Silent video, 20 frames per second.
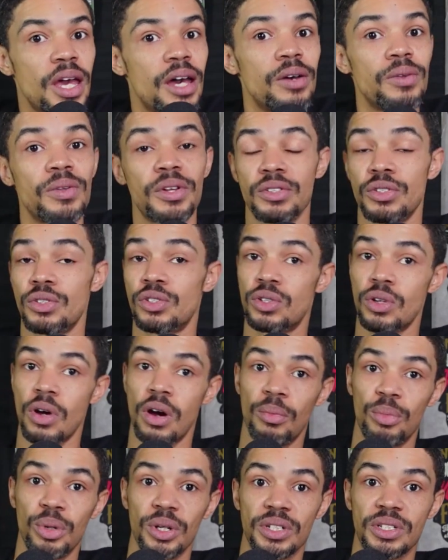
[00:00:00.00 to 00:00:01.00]
there's a
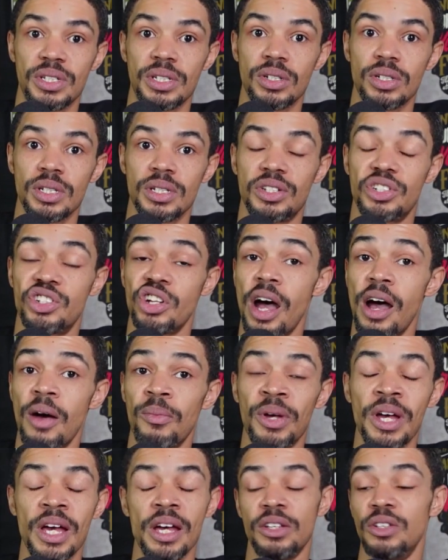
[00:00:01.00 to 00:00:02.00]
Starbucks shop,
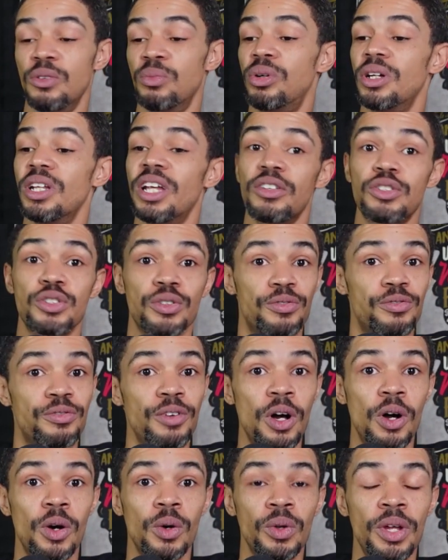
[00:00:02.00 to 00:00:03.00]
you pull out your
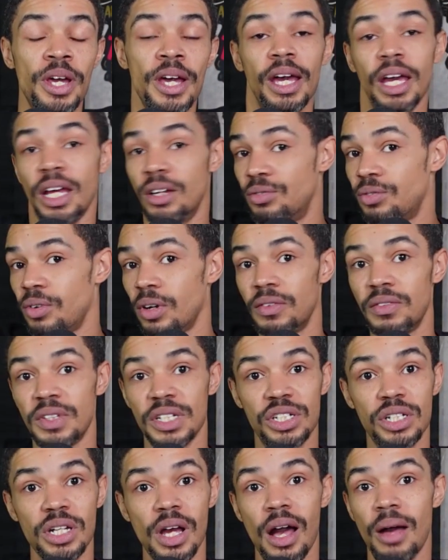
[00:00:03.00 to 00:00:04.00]
phone, in front of the
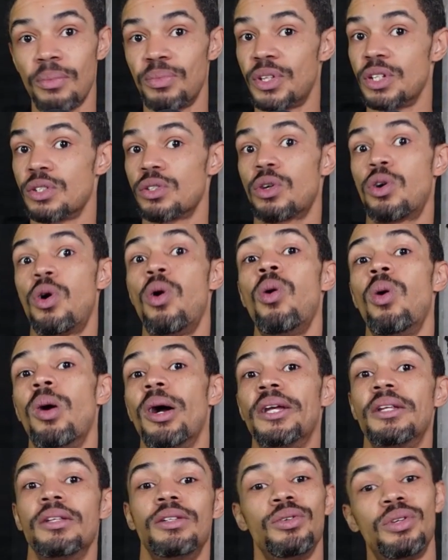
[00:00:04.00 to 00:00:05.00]
shop, there's a coin.
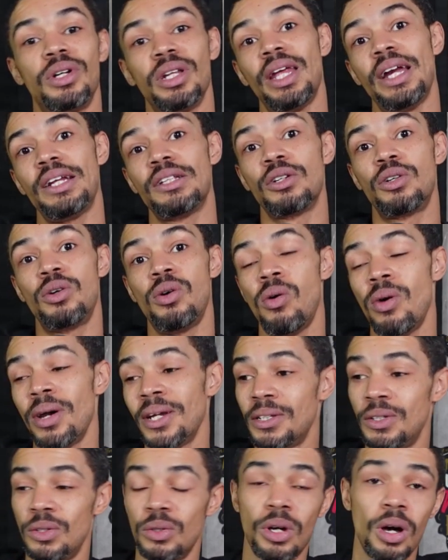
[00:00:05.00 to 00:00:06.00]
You collect a coin,
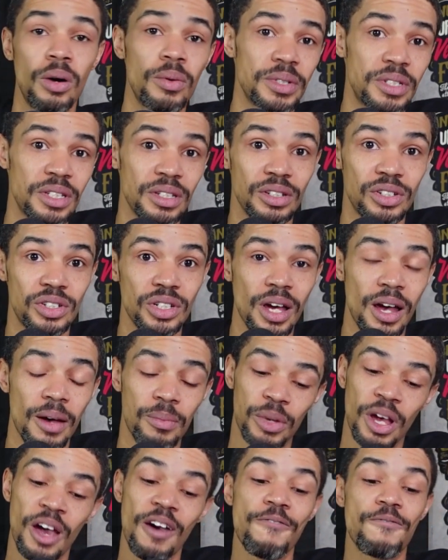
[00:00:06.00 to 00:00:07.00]
you go into the shop,
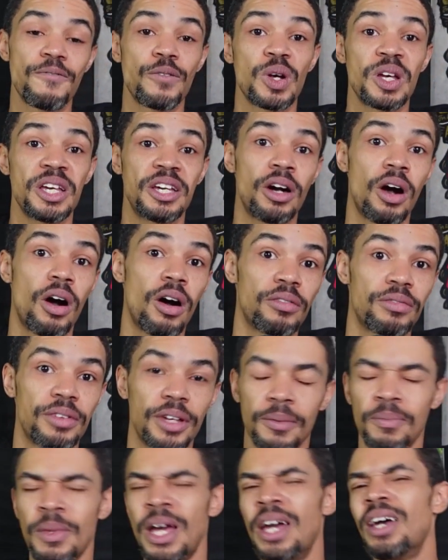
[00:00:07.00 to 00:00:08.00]
free coffee.
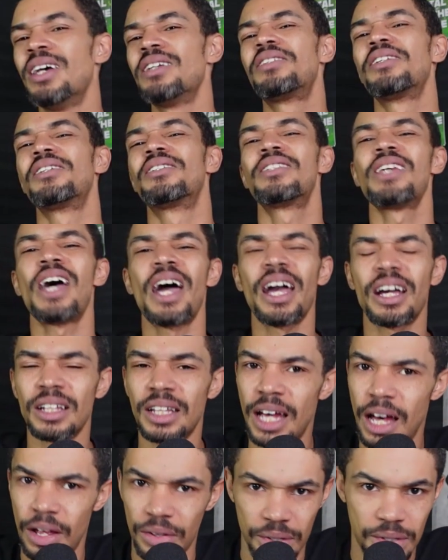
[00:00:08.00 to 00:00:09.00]
That's exactly
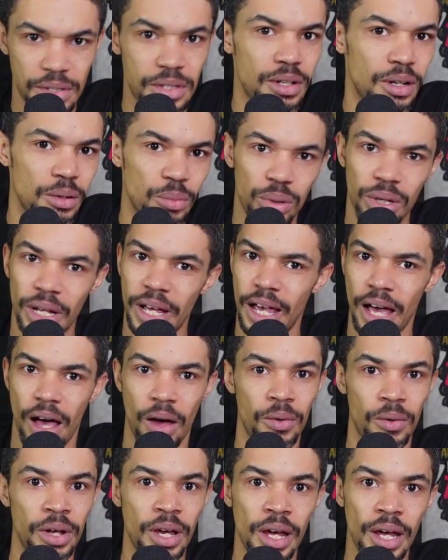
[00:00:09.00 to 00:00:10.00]
how this is going to play out.
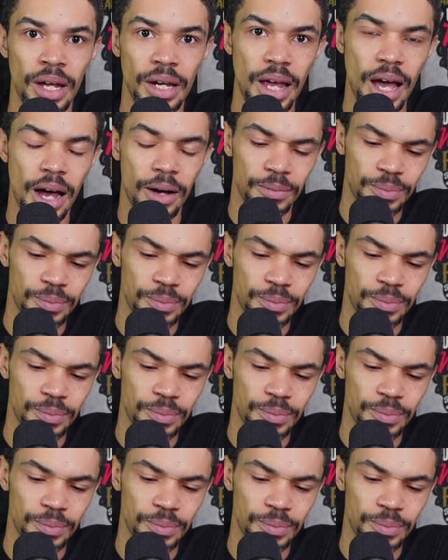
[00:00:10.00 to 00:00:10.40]
Now,